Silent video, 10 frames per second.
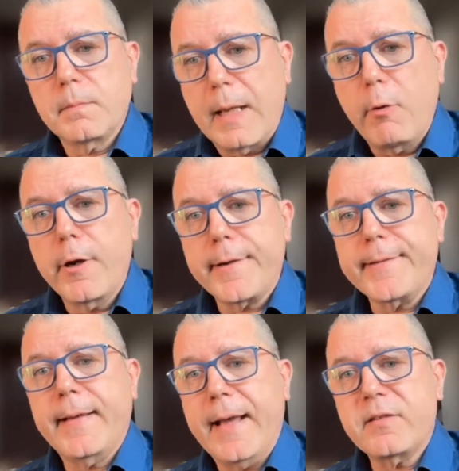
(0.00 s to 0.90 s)

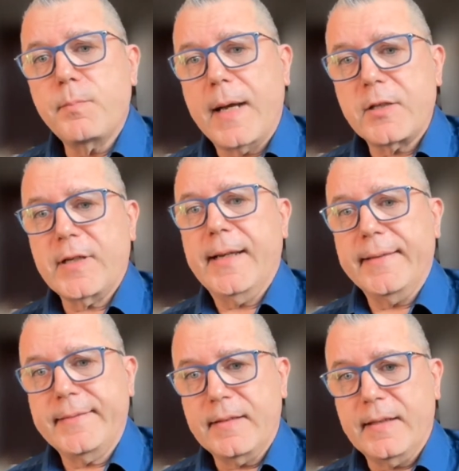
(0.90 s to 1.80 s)
earn as much
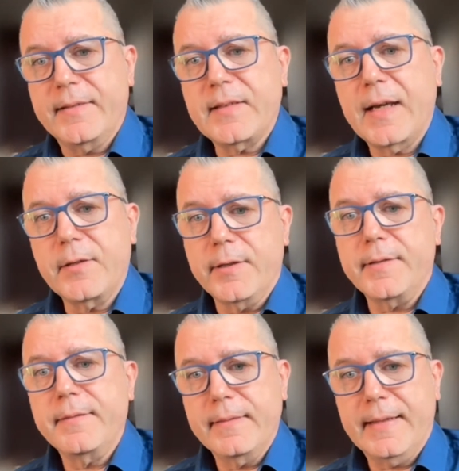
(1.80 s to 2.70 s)
as
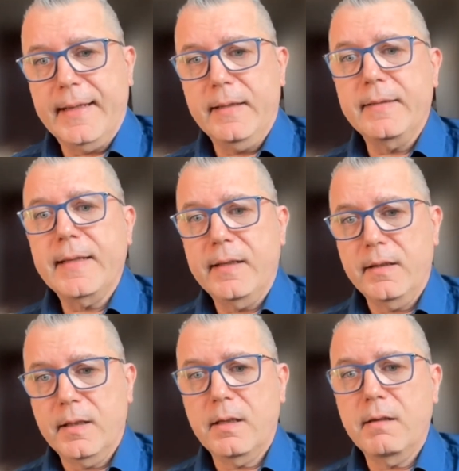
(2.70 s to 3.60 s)
other.
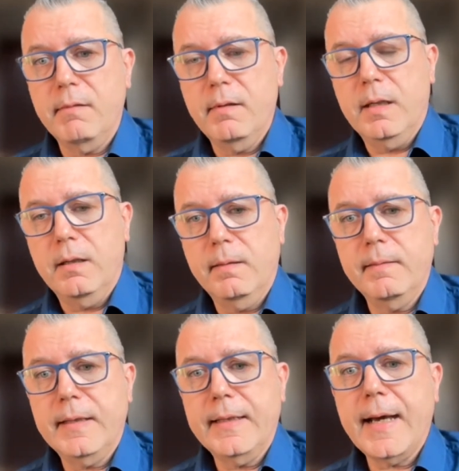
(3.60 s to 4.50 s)
They
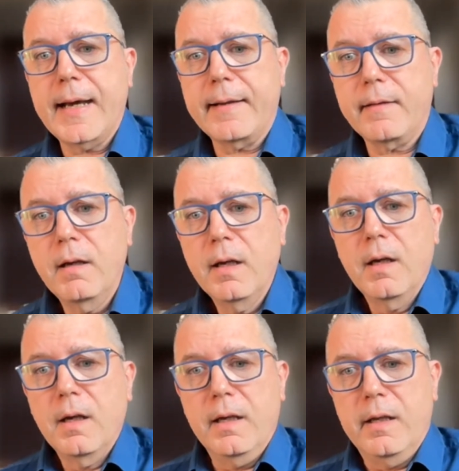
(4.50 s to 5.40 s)
are
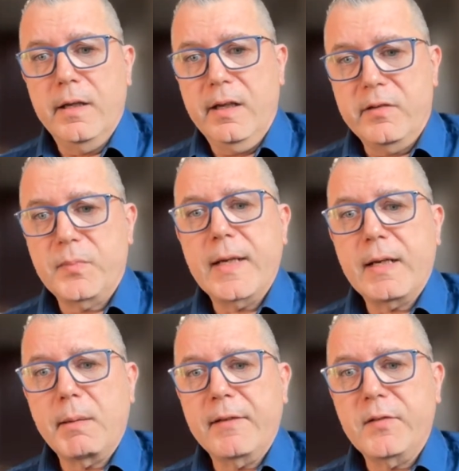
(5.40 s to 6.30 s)

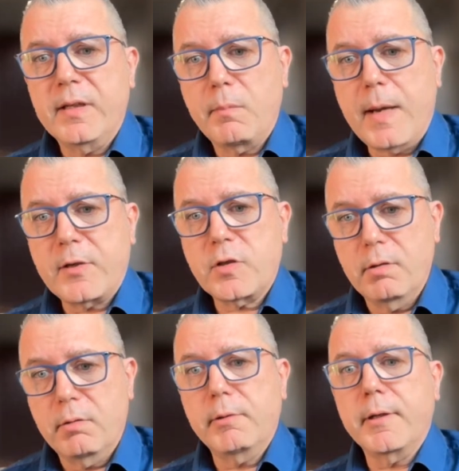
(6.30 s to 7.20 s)
experiencing much
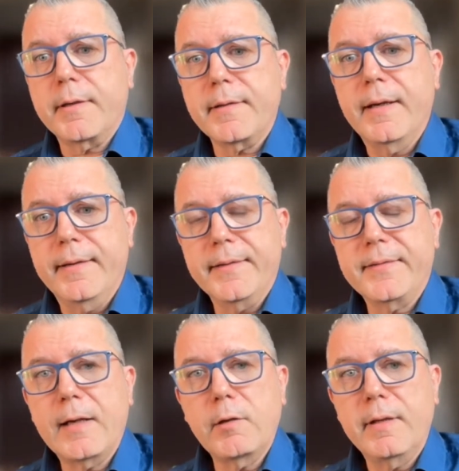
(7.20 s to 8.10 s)
lower
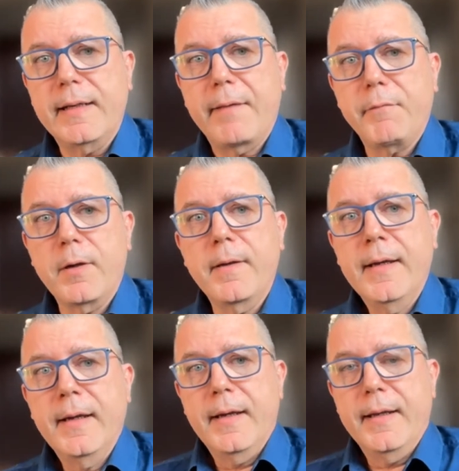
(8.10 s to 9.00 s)
salary level.
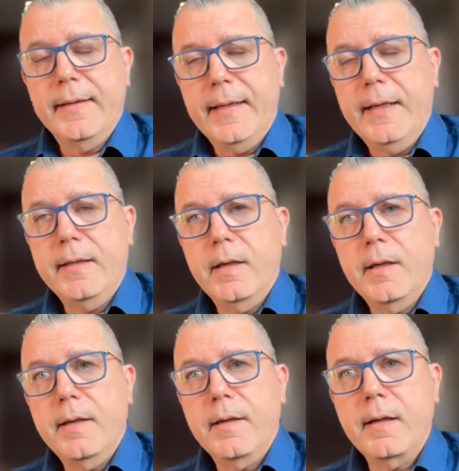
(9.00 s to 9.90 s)

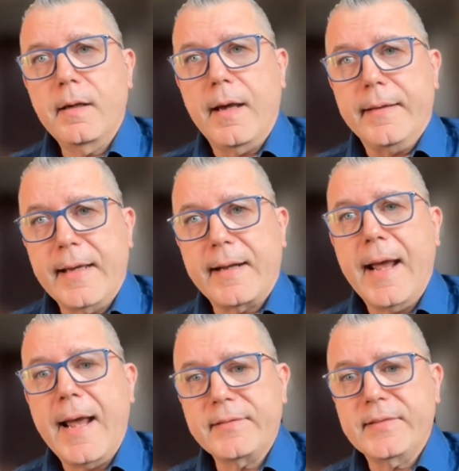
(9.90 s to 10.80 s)
Their
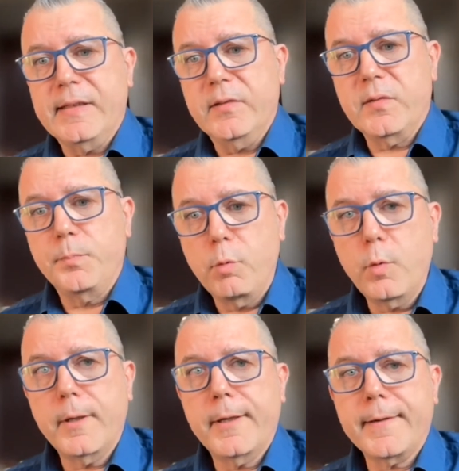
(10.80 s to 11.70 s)
health is
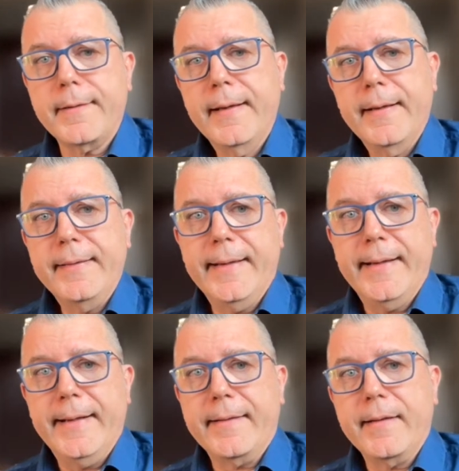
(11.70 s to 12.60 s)
poor.
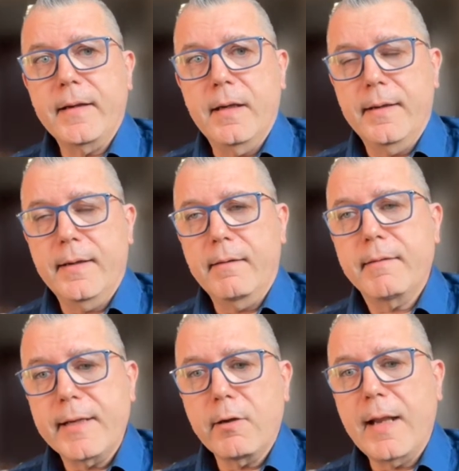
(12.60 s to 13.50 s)
Their
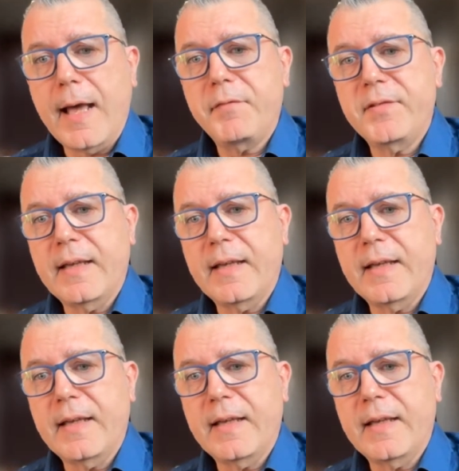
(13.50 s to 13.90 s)
life